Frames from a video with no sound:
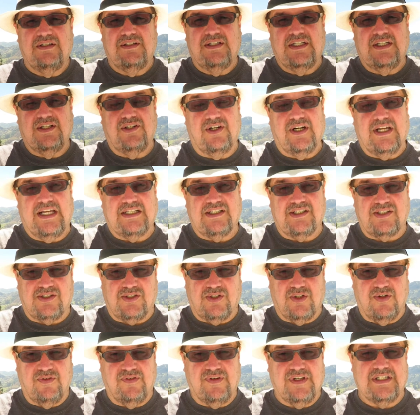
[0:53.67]
internet
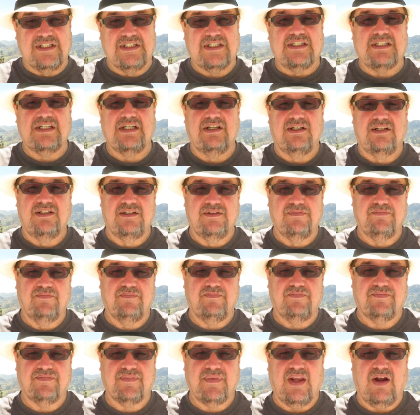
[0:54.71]
service,
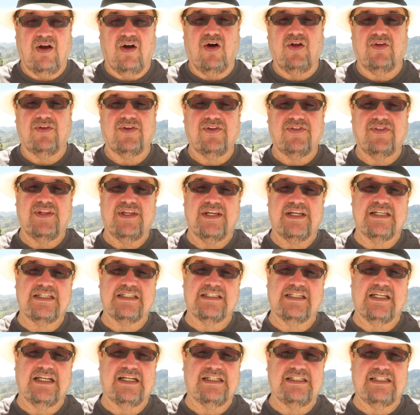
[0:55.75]
all the
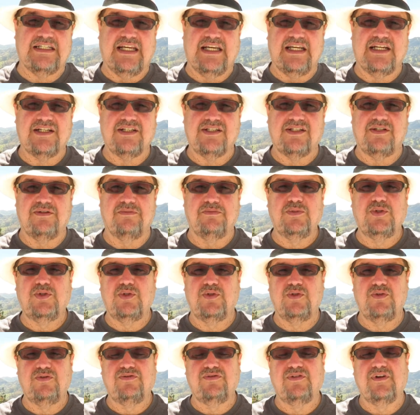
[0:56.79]
things that it takes to
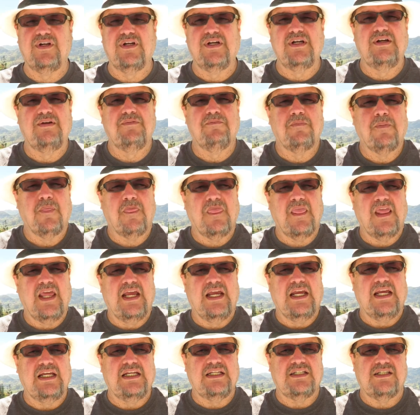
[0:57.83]
move,
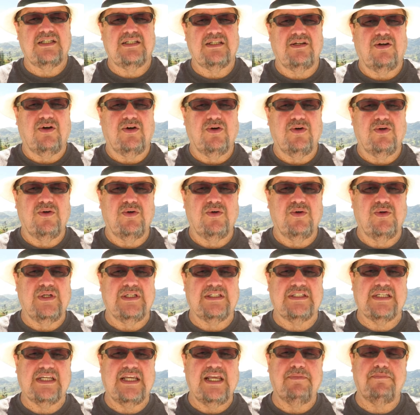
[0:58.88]
and so
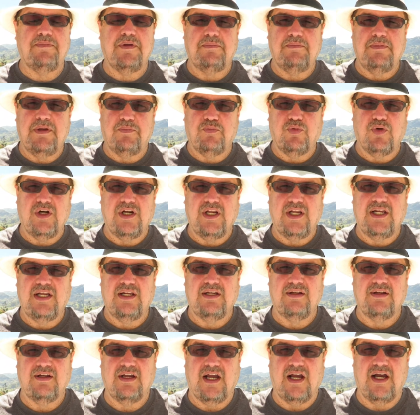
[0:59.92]
it's keeping me pretty
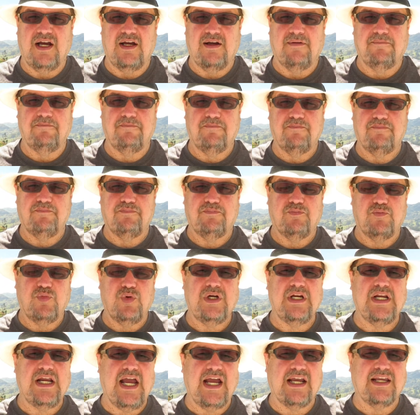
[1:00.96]
um,
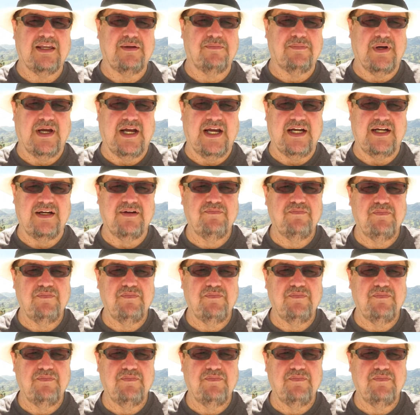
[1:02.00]
pretty occupied.